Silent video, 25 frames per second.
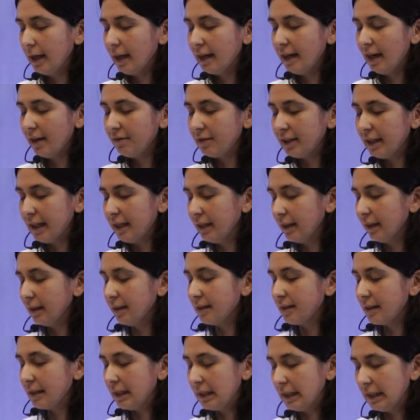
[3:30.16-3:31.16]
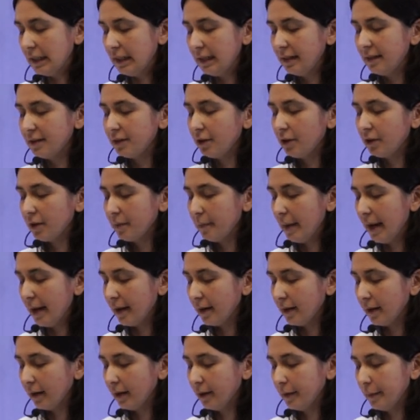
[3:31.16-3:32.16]
Navigating the city is
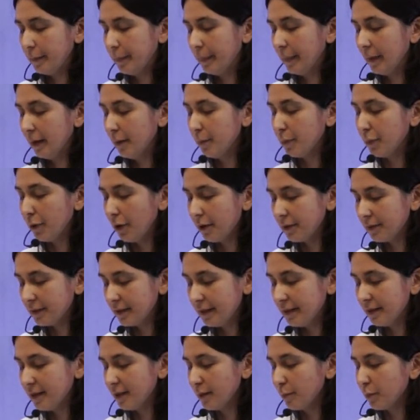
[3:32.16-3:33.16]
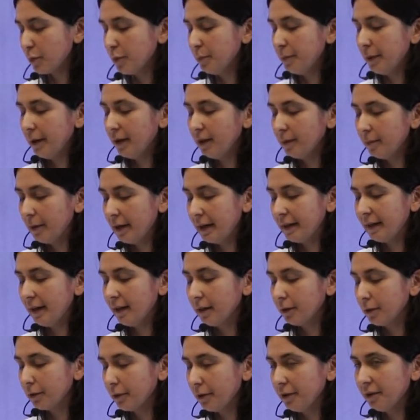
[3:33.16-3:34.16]
automatic, a process propelled by an
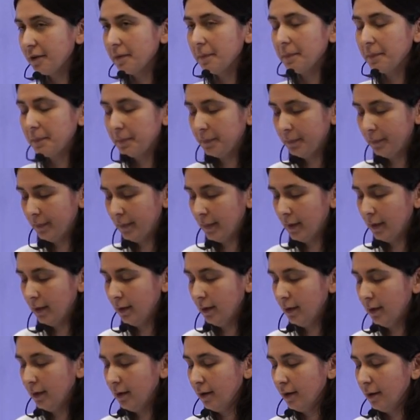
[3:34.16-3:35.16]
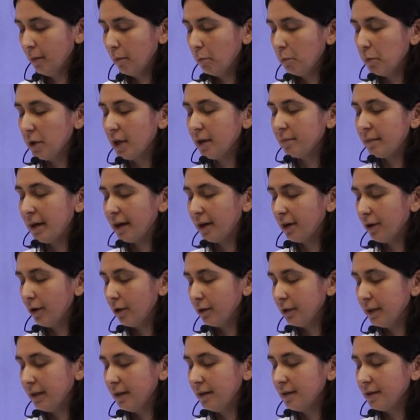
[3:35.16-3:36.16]
algorithm. Me and my
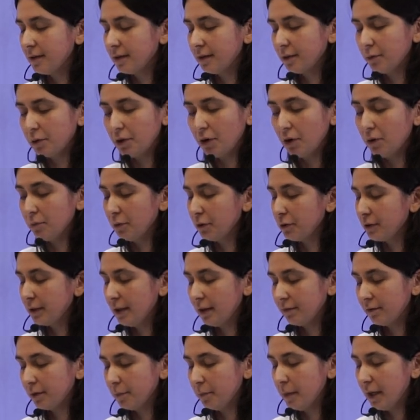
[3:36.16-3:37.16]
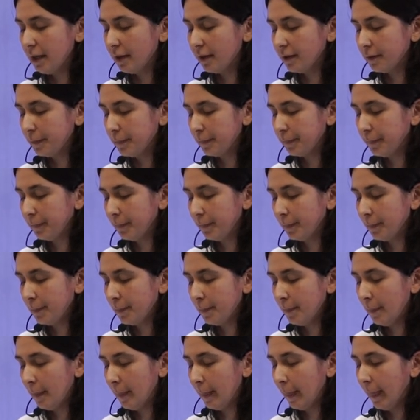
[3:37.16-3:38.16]
colleagues, we almost never meet.
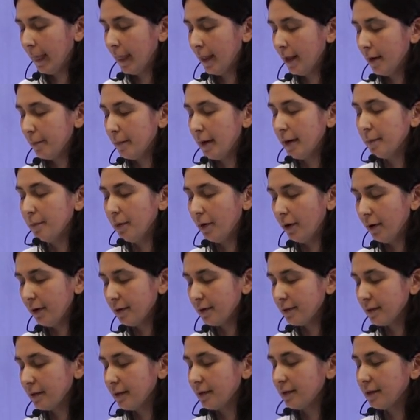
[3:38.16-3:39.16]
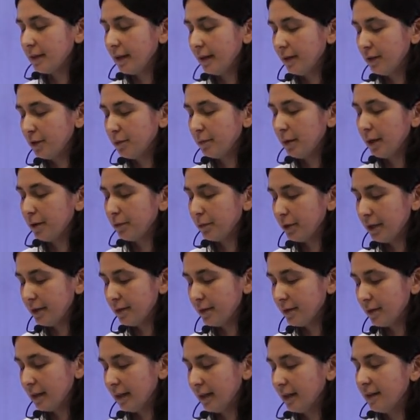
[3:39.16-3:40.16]
My boss is tied to my
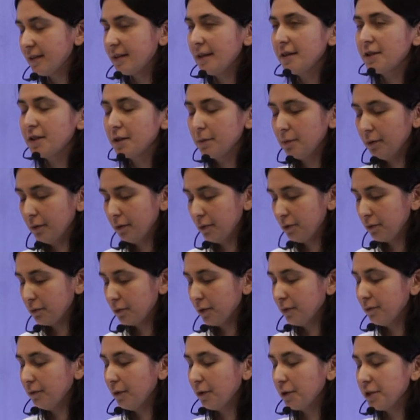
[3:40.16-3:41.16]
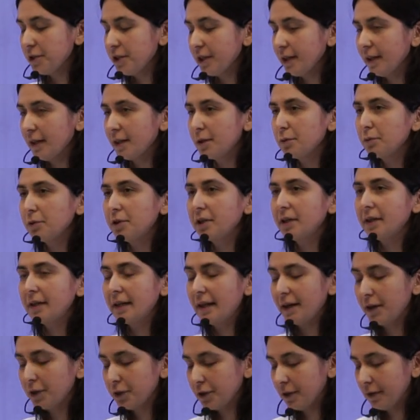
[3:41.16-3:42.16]
wrists and accessible through a 4G network
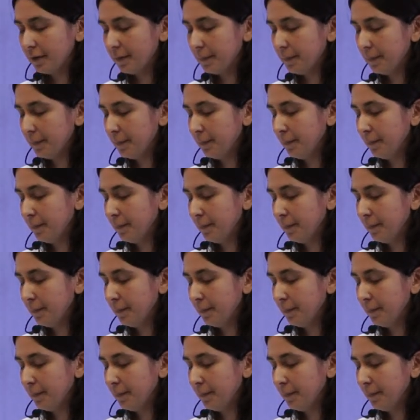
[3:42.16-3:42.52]
connection.